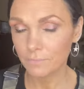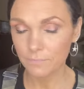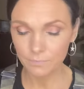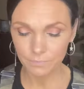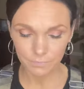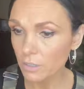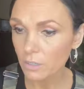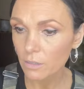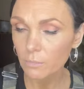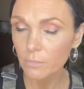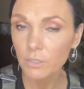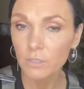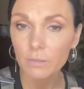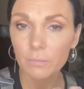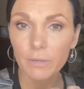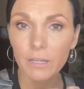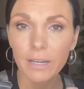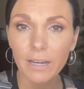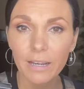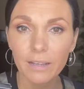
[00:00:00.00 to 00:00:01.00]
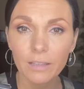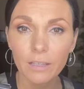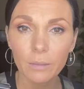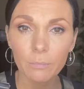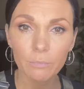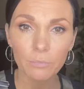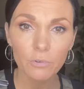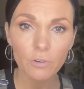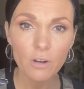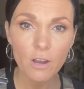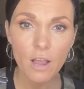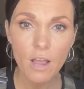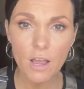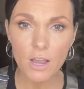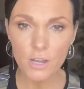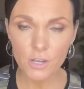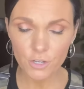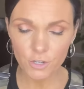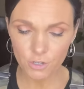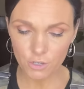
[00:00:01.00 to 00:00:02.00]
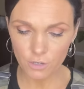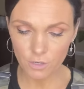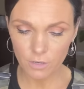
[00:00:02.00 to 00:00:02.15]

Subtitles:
come into my highlight brush.